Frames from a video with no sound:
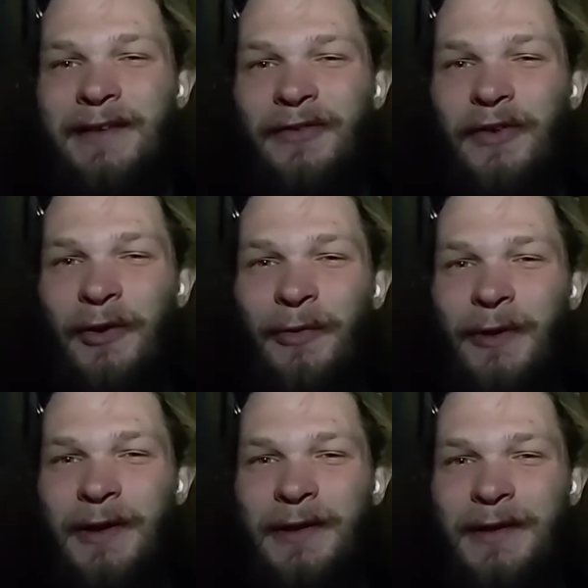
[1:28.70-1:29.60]
So,
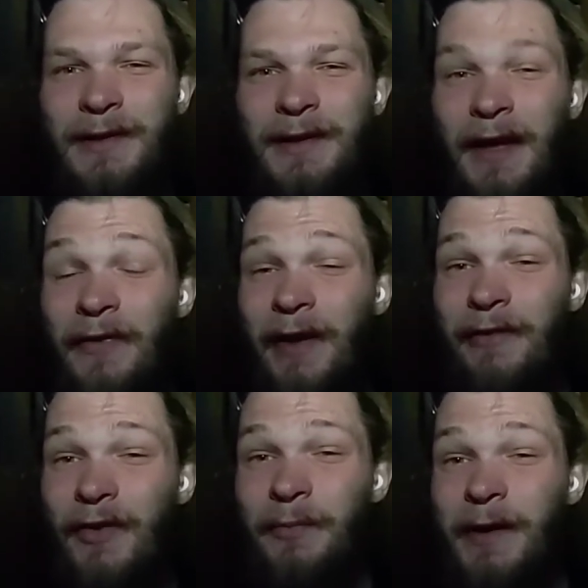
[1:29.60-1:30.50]
as I have
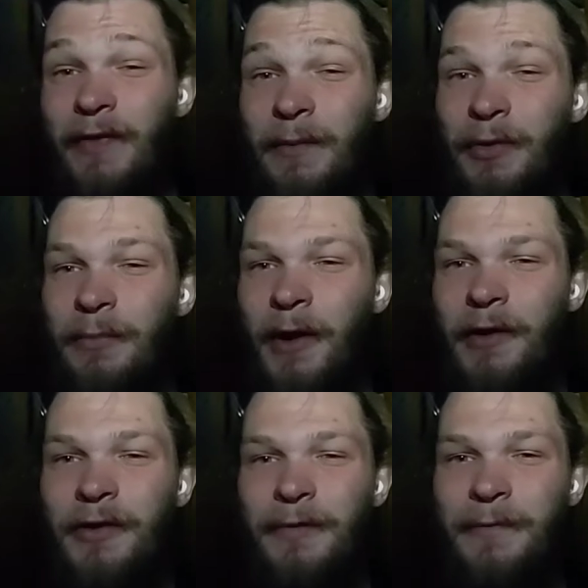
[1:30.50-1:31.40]
explained the Pooh part,